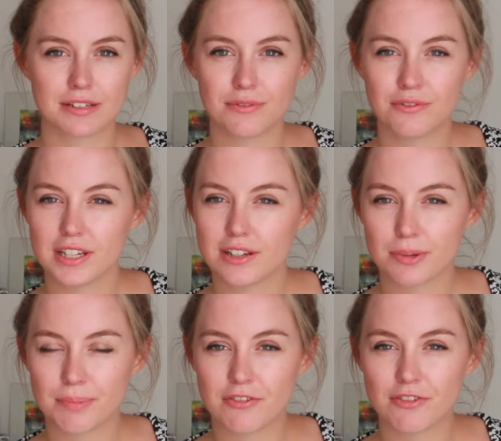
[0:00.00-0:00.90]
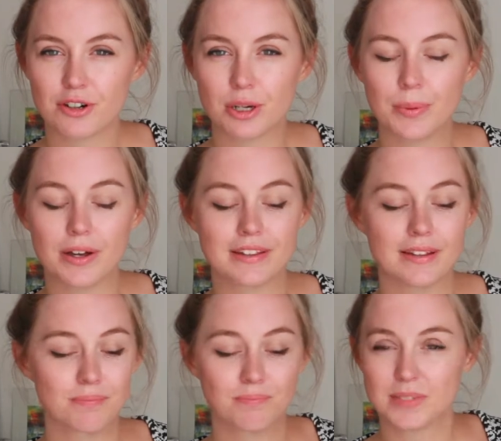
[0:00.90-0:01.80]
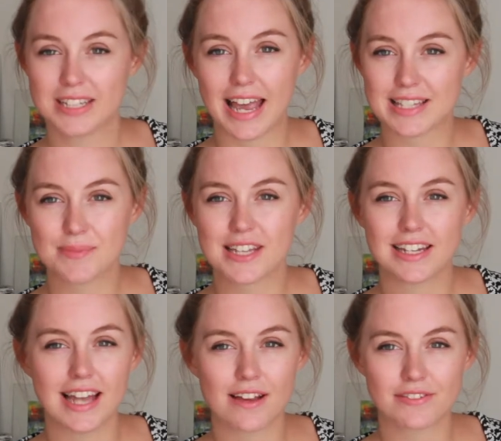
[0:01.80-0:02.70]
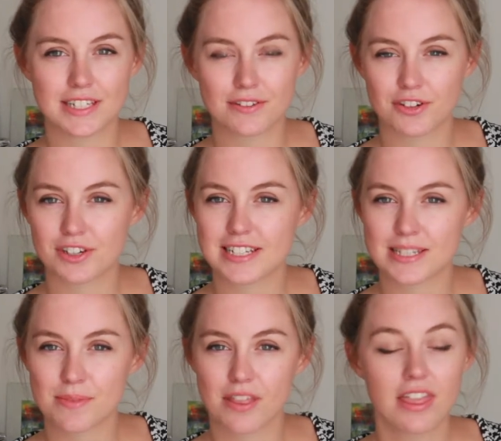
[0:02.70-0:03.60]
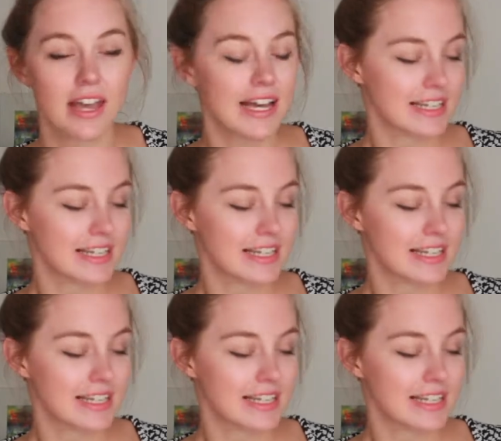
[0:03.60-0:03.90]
in the video before, but it has been a lifesaver this month.